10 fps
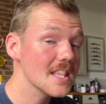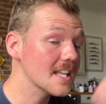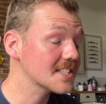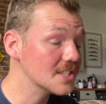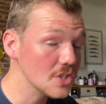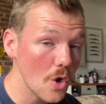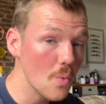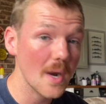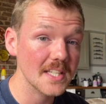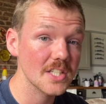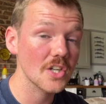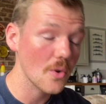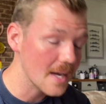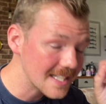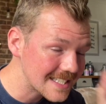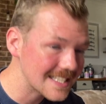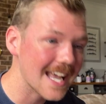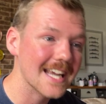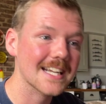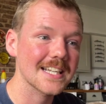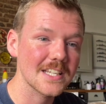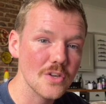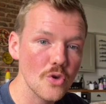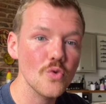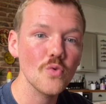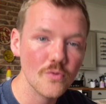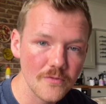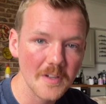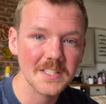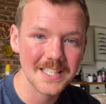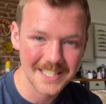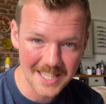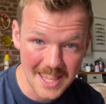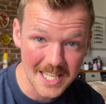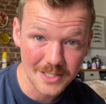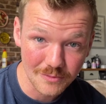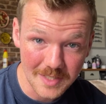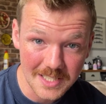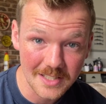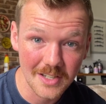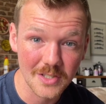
there's no way to know exactly who funded this research,